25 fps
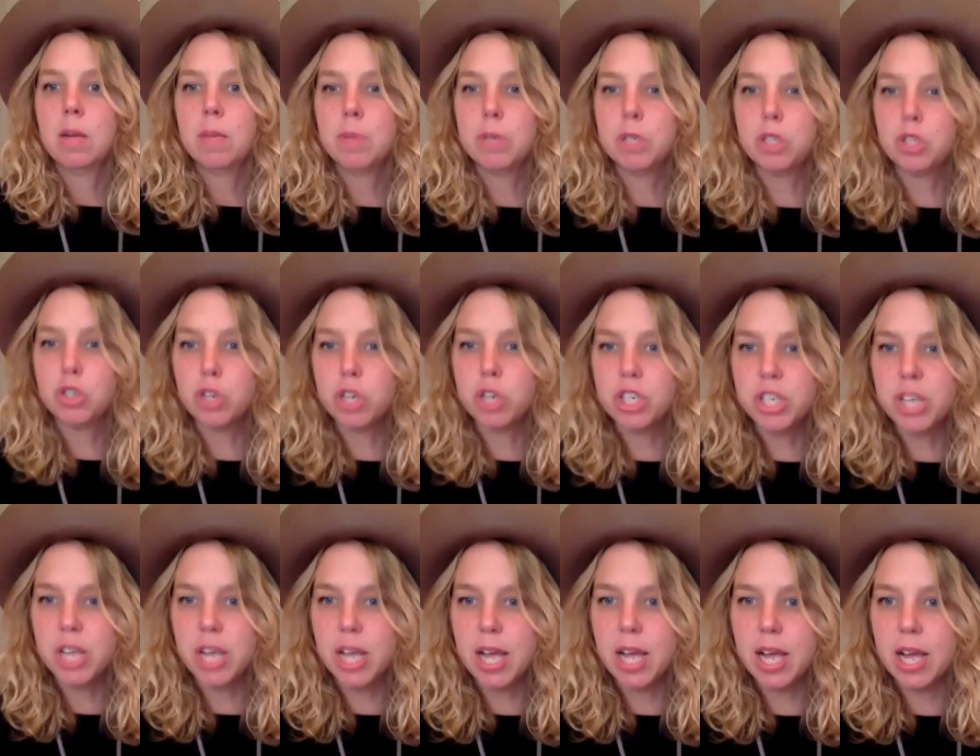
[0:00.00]
Patricia
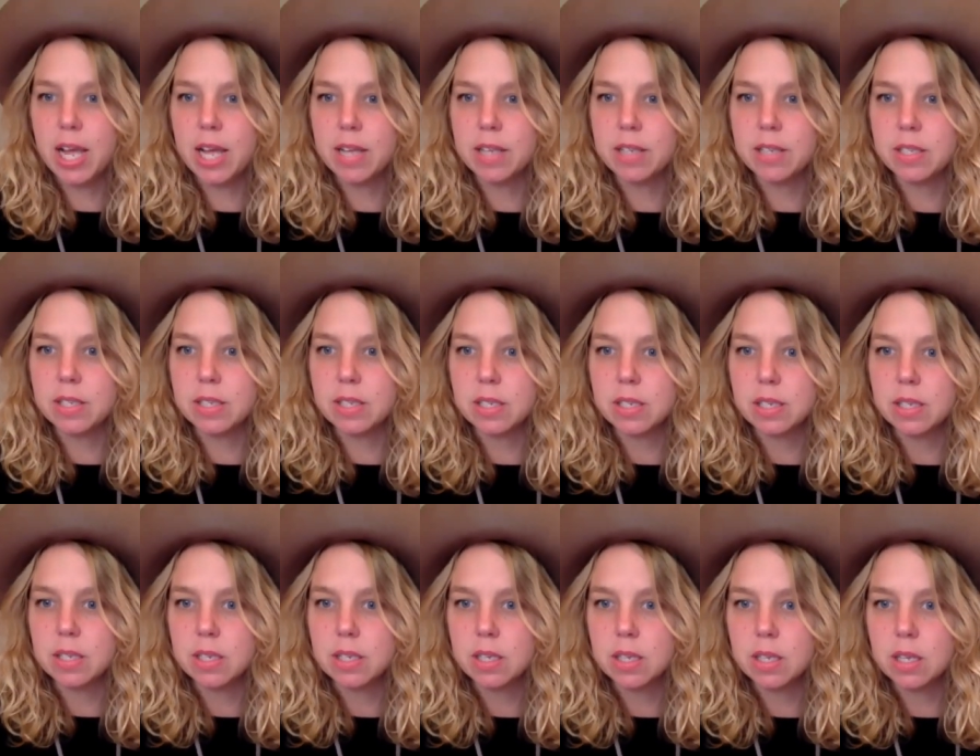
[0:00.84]
has
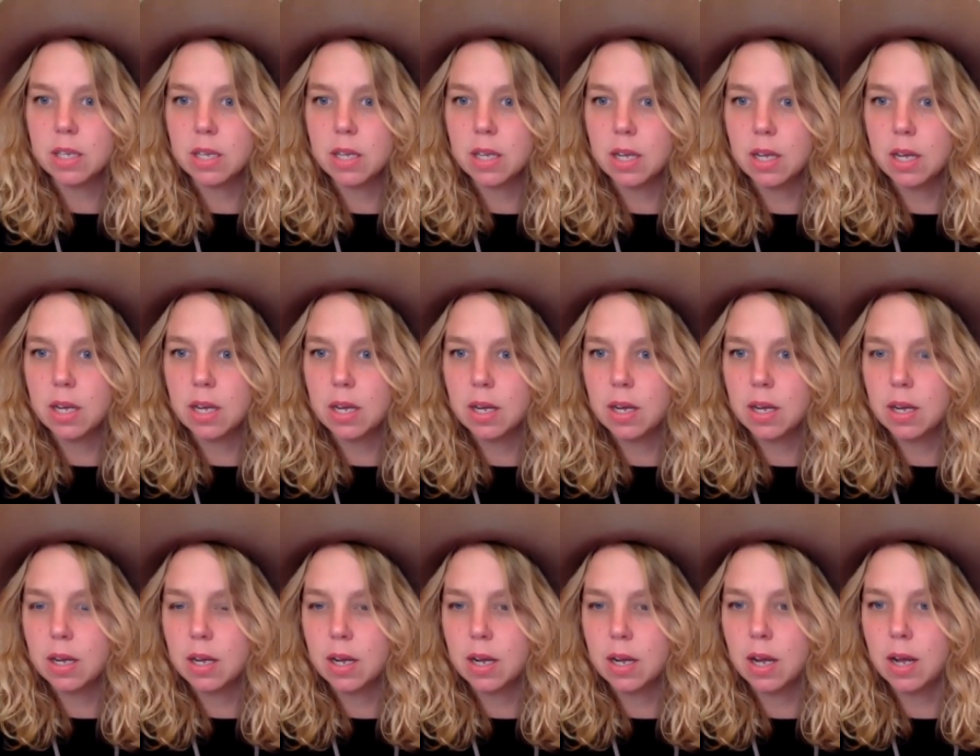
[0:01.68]

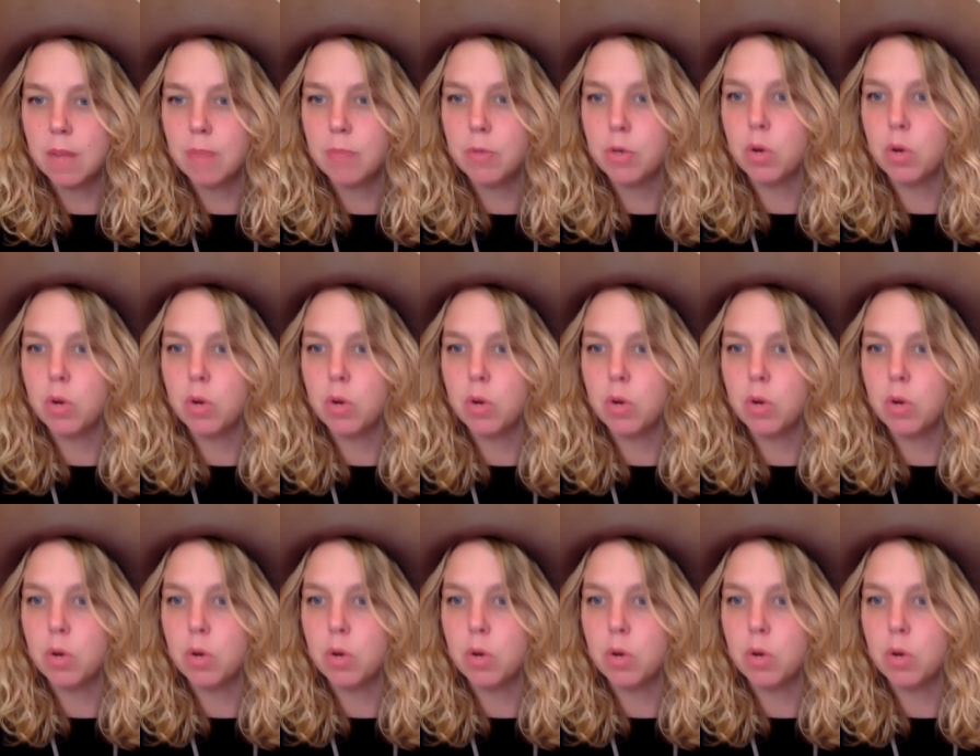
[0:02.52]
um,